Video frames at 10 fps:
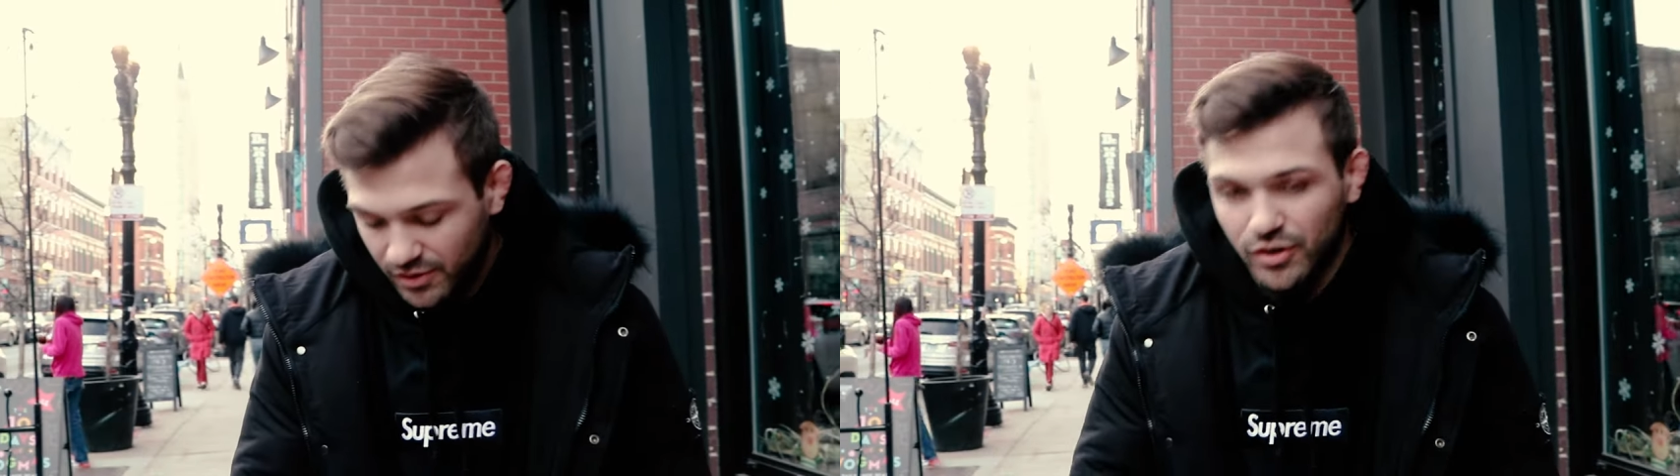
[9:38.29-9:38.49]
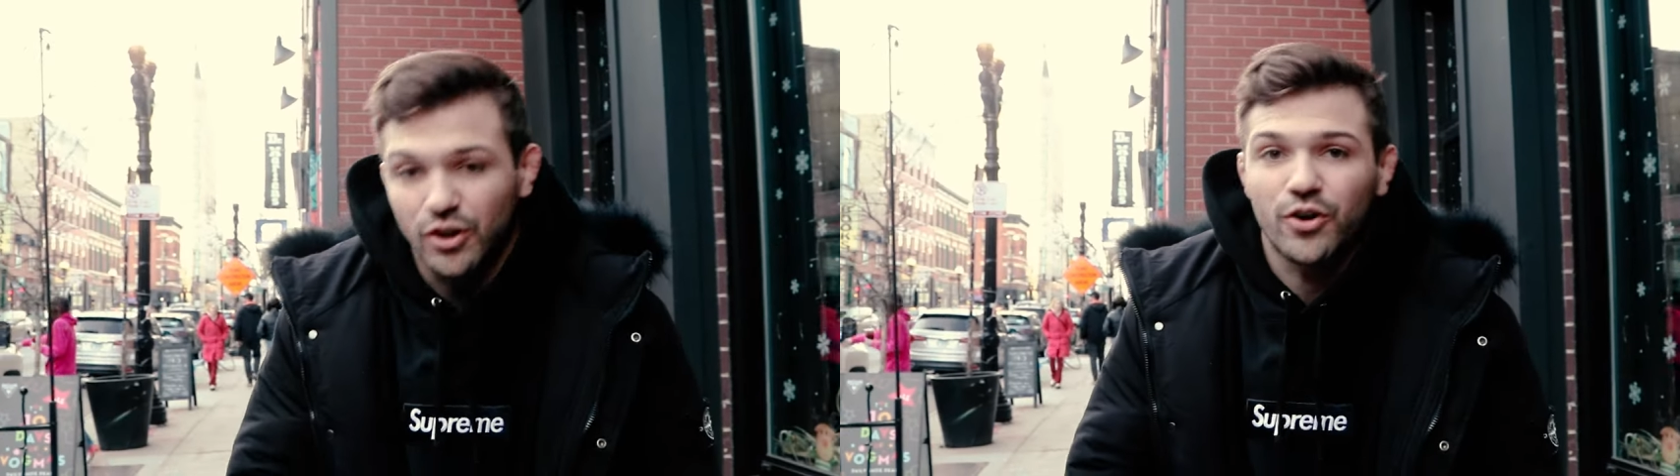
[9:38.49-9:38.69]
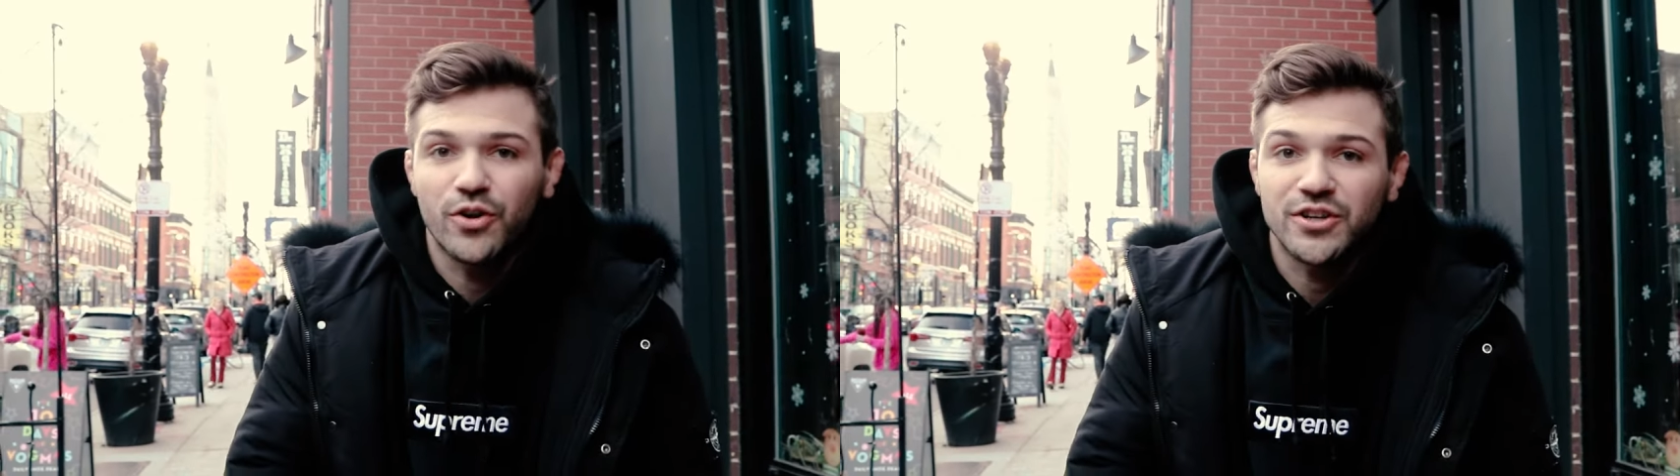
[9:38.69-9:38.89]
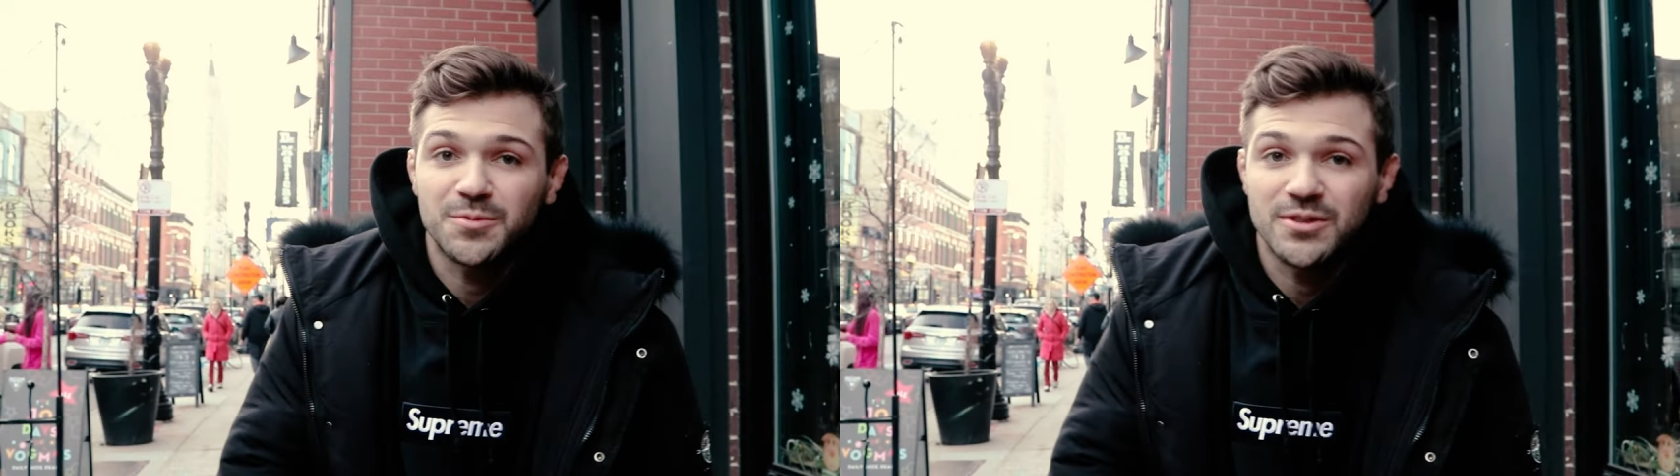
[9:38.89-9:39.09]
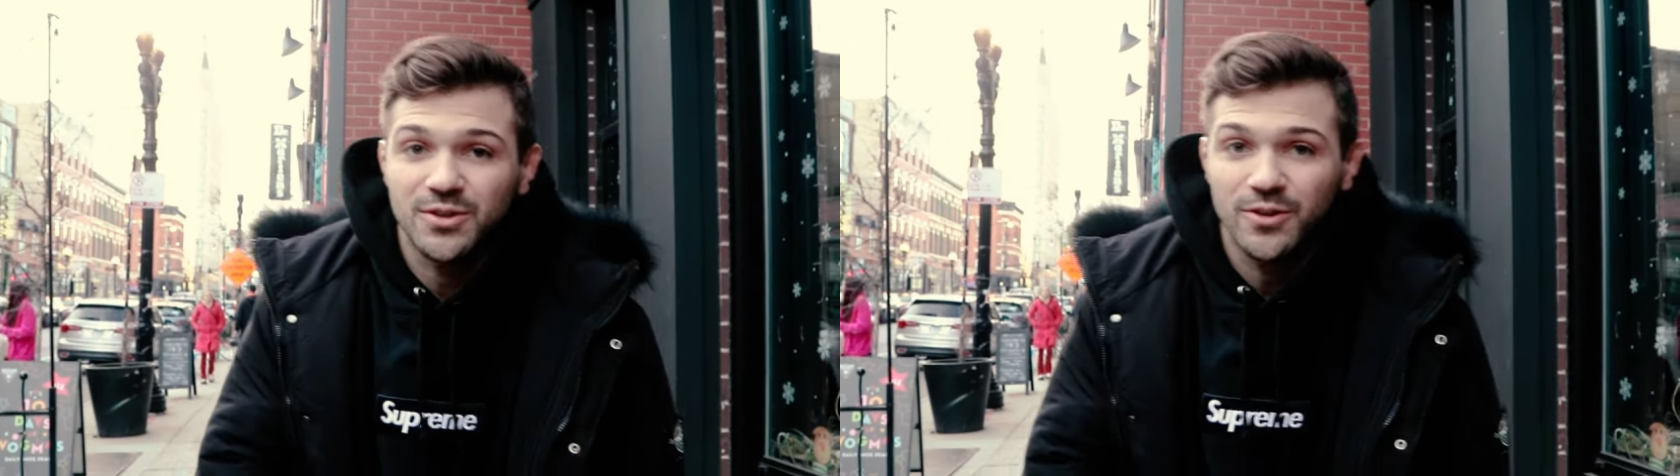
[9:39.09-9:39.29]
good little
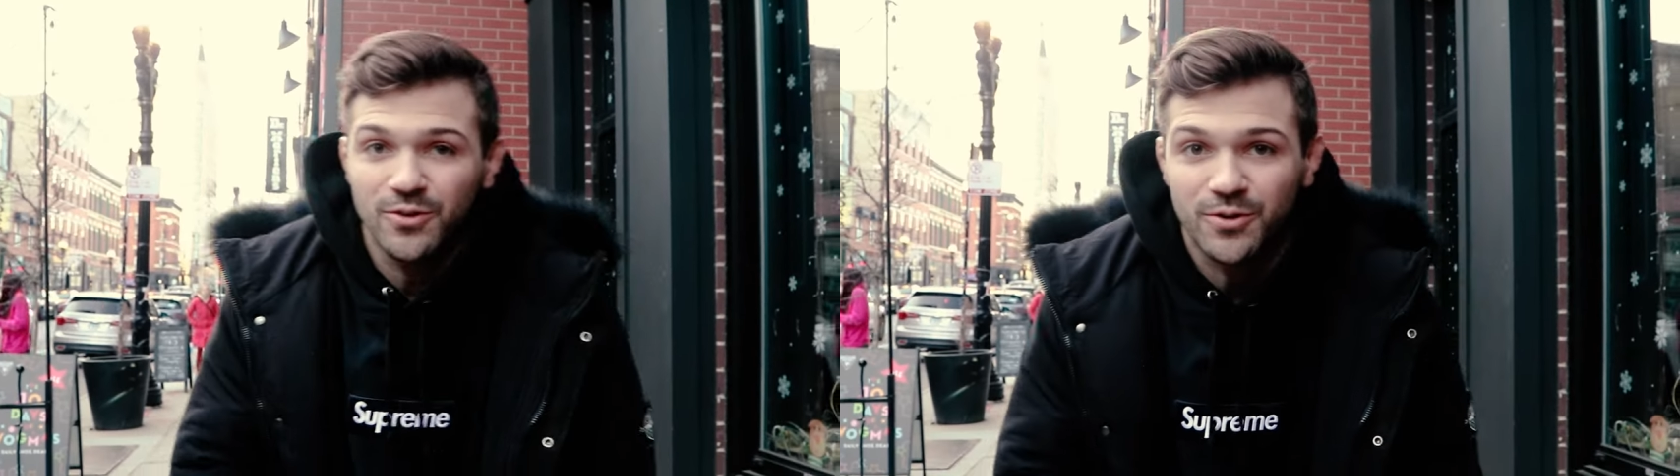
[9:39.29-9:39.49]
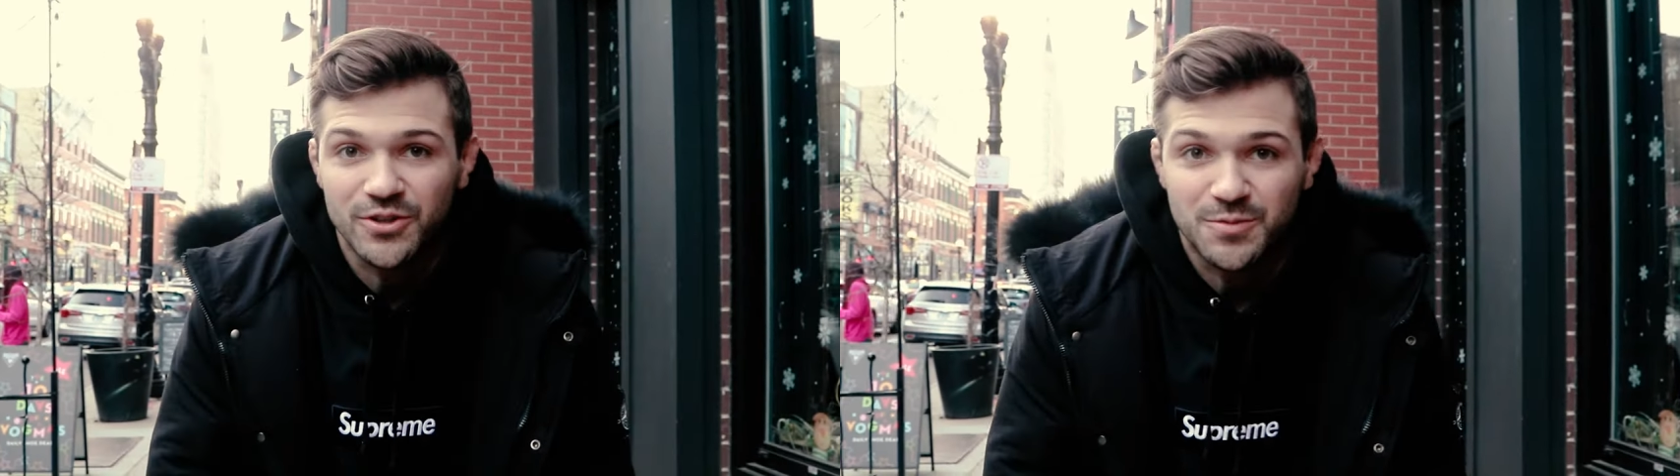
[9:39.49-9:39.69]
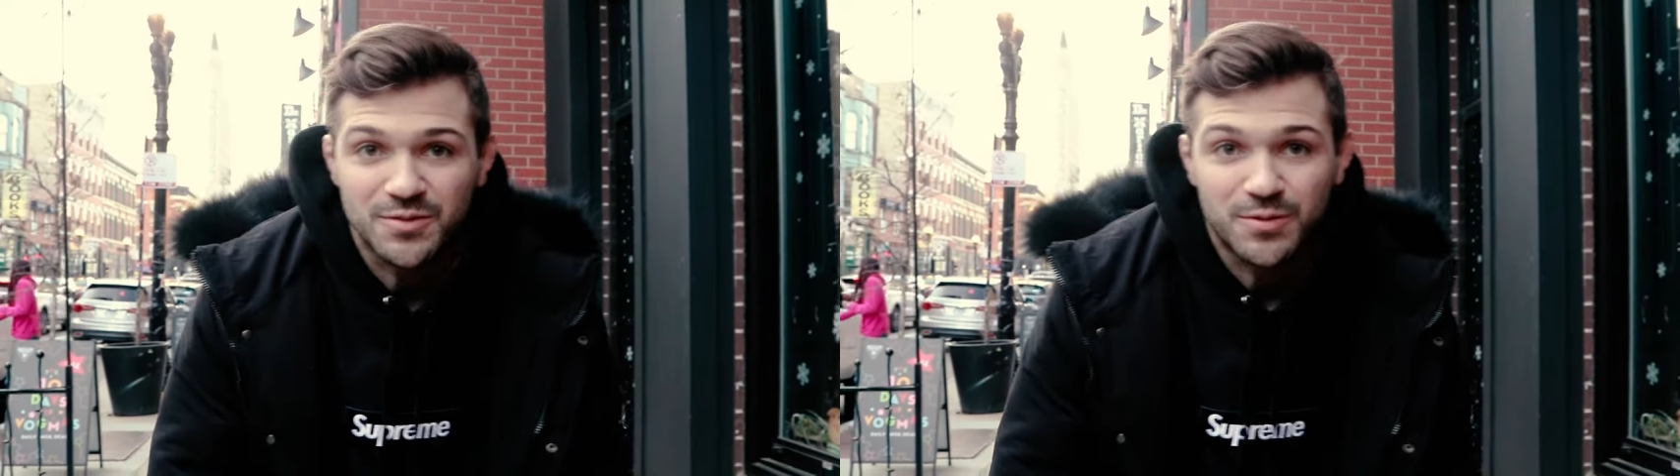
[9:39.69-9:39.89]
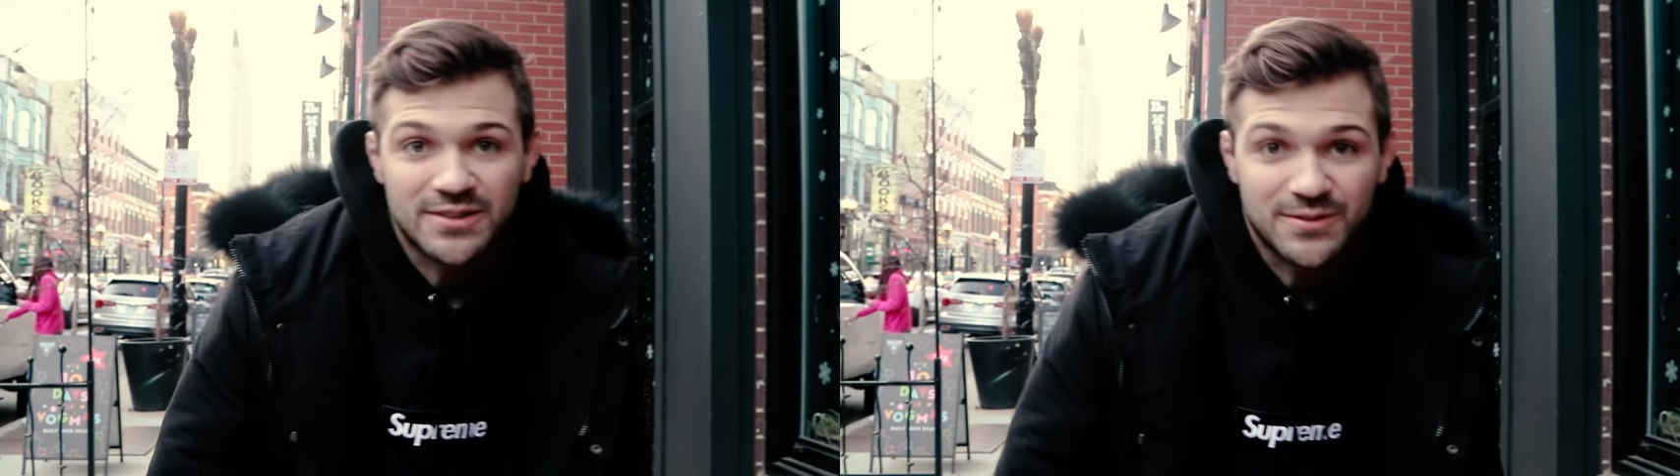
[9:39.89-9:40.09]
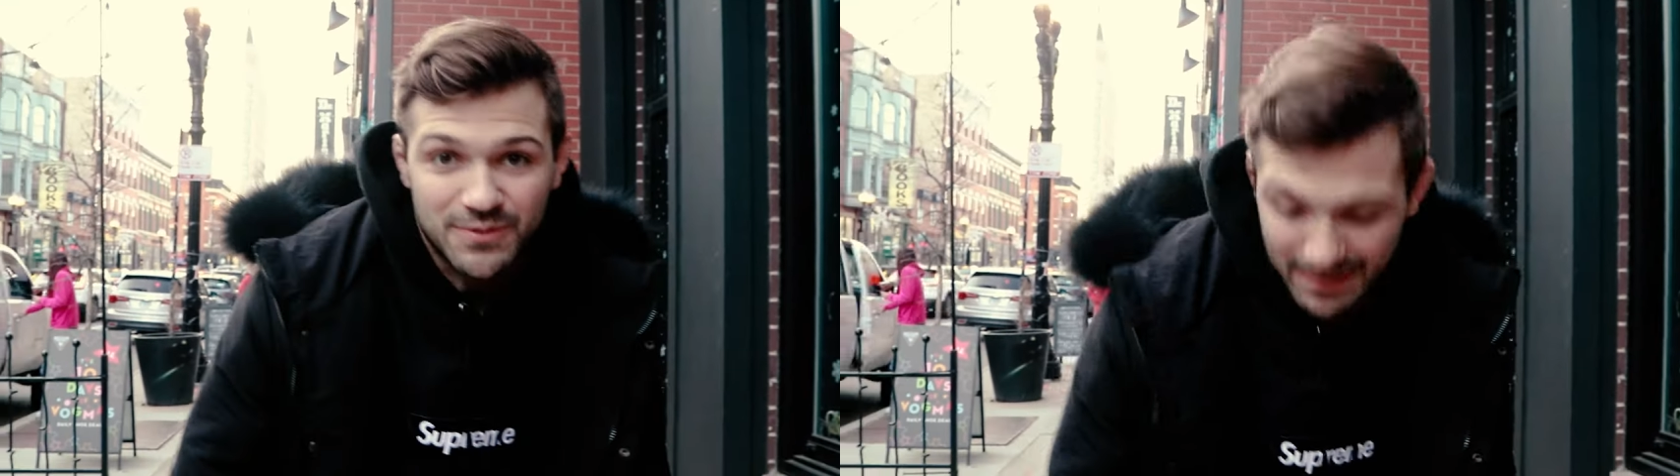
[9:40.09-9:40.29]
Christmas, good little Christmas present for